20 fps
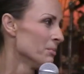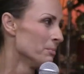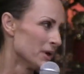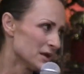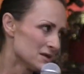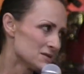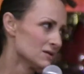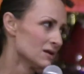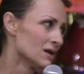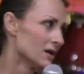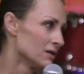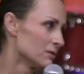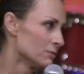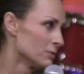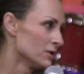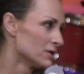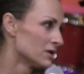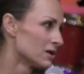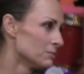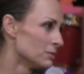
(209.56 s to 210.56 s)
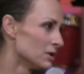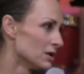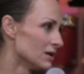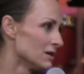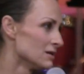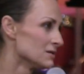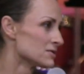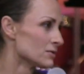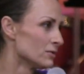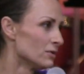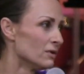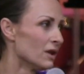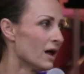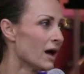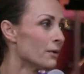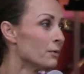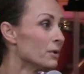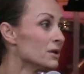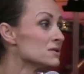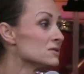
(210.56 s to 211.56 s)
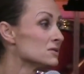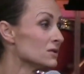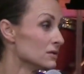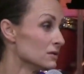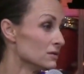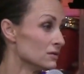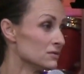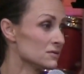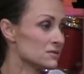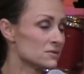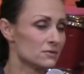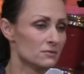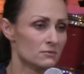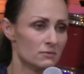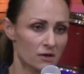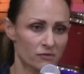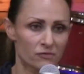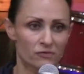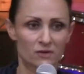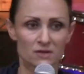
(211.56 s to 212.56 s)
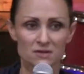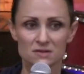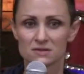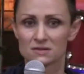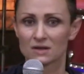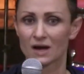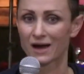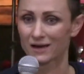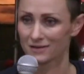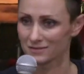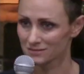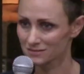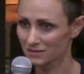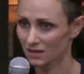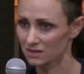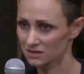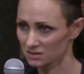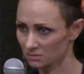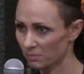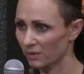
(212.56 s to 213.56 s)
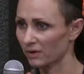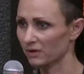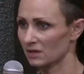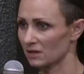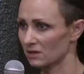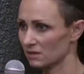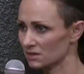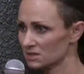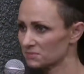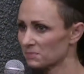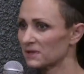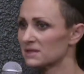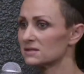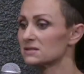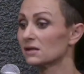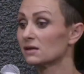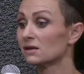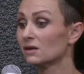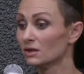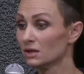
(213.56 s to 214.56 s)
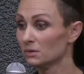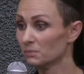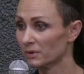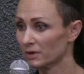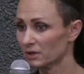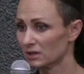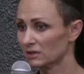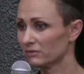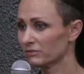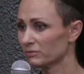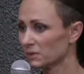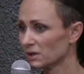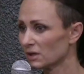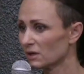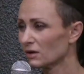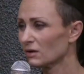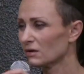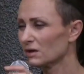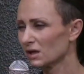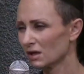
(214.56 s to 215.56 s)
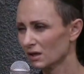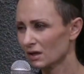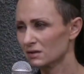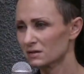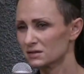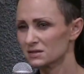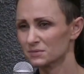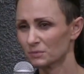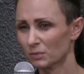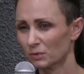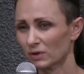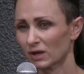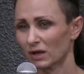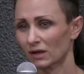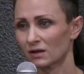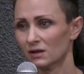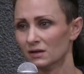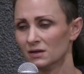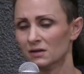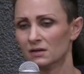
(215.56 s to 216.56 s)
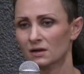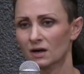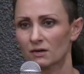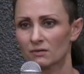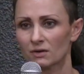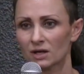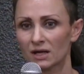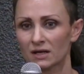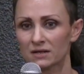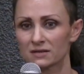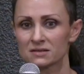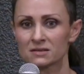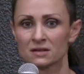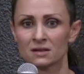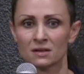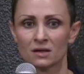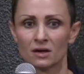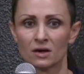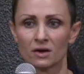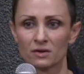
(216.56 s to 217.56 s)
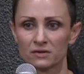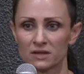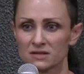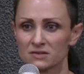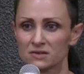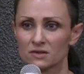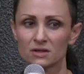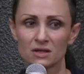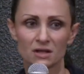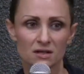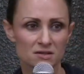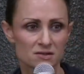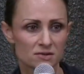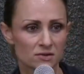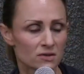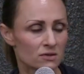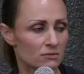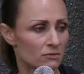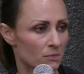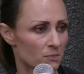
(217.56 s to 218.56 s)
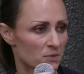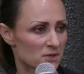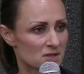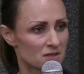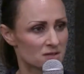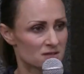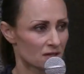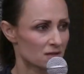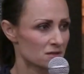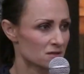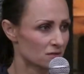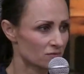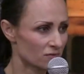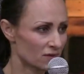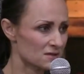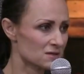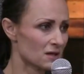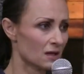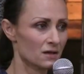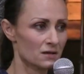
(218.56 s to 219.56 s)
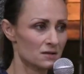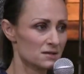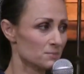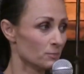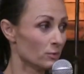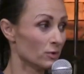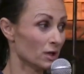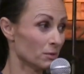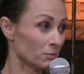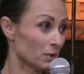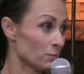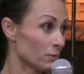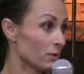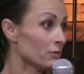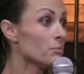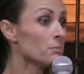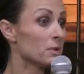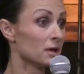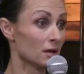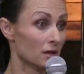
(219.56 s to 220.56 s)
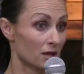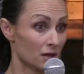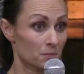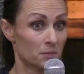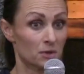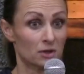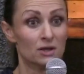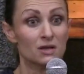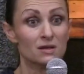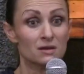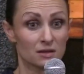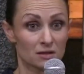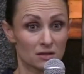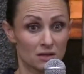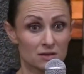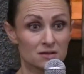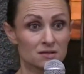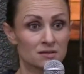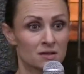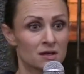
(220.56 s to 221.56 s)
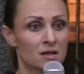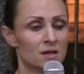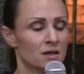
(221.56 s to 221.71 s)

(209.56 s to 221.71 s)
But today, the word community is all I want to use to reference us as a body, this particular body. If we can go here this morning, I realize there's only a certain representation of us here this morning, but we're a bigger community than this.